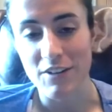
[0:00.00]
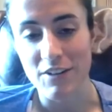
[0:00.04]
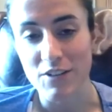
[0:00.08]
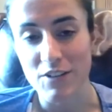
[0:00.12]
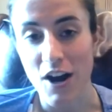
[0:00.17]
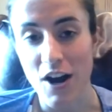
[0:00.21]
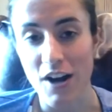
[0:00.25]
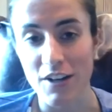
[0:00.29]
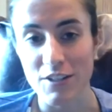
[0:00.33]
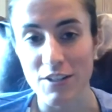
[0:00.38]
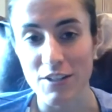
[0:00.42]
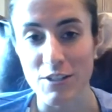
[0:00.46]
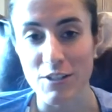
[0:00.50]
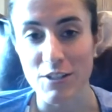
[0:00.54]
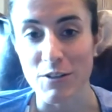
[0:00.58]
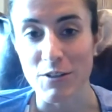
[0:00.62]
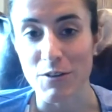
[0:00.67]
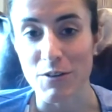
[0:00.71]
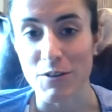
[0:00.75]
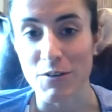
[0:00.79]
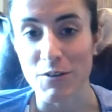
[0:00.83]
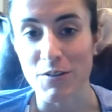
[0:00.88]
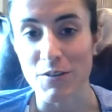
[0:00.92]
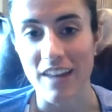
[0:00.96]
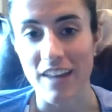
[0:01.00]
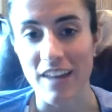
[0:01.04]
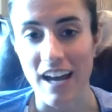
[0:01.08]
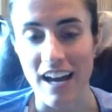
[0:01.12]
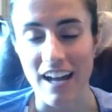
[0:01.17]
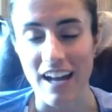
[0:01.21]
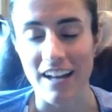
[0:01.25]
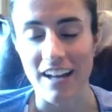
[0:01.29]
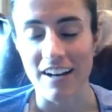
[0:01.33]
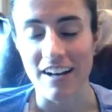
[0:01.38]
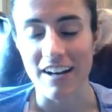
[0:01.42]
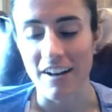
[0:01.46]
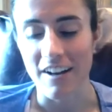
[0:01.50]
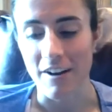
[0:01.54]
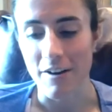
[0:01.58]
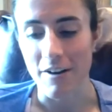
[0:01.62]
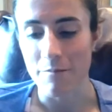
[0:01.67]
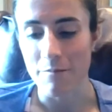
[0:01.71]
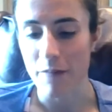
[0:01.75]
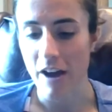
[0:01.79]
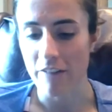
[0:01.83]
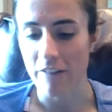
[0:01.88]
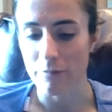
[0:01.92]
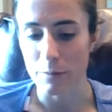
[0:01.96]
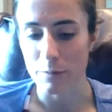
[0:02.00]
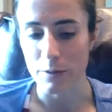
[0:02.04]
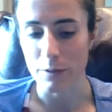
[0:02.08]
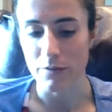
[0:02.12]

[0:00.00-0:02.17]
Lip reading: talk to that have